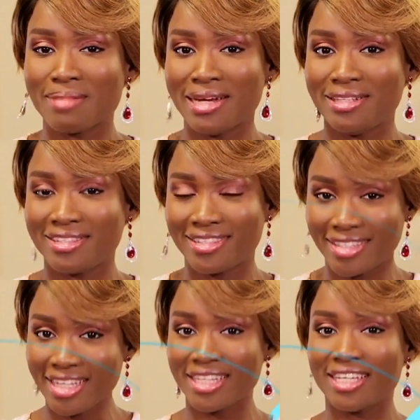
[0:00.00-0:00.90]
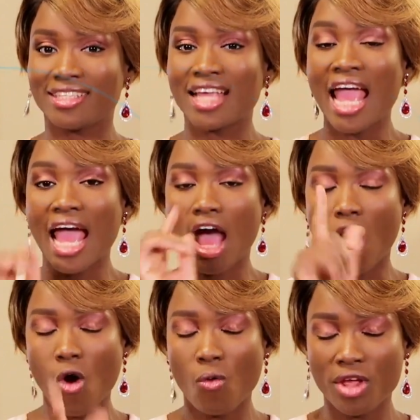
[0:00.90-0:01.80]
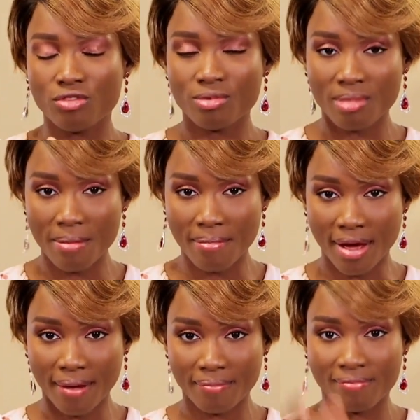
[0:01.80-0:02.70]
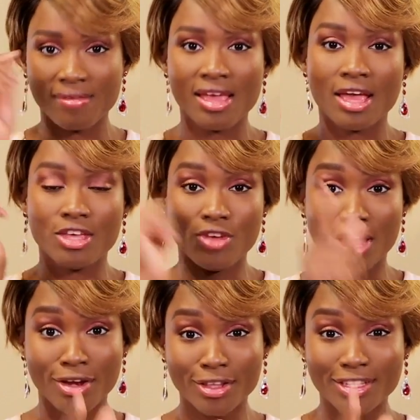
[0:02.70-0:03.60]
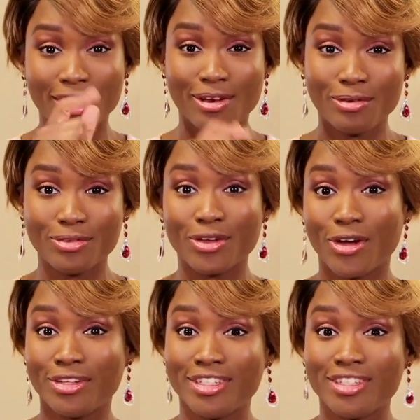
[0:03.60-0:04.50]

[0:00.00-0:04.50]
might need to see this. Always remember, you are not alone on